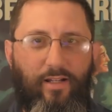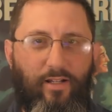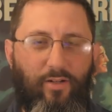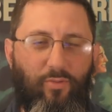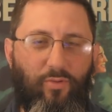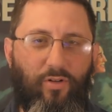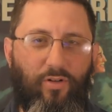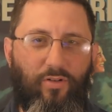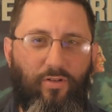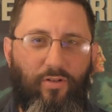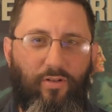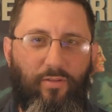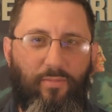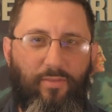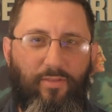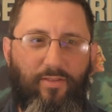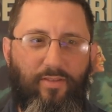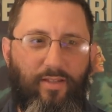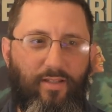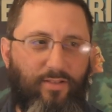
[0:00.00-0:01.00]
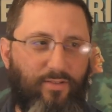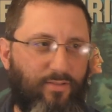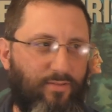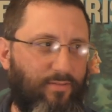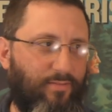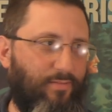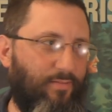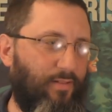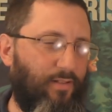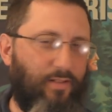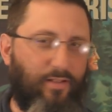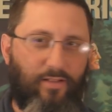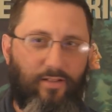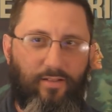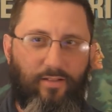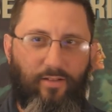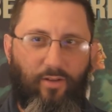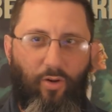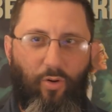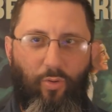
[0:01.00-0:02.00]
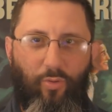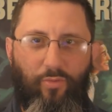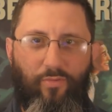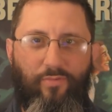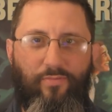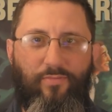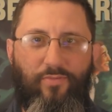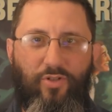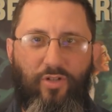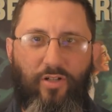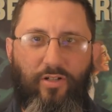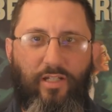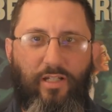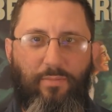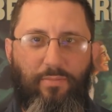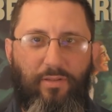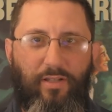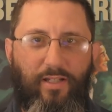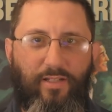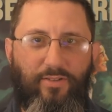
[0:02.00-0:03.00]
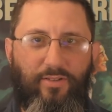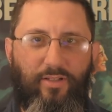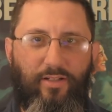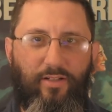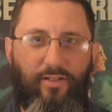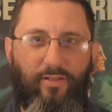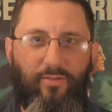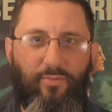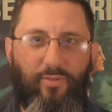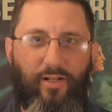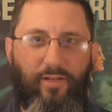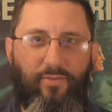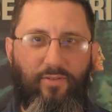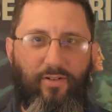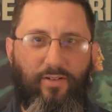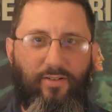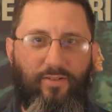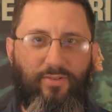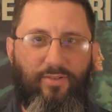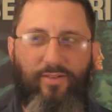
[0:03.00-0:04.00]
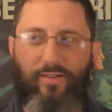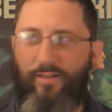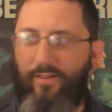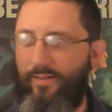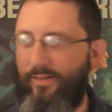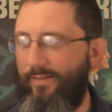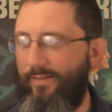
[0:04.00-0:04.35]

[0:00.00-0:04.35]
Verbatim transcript: I got to work on them and things and old junky place here and whatever else.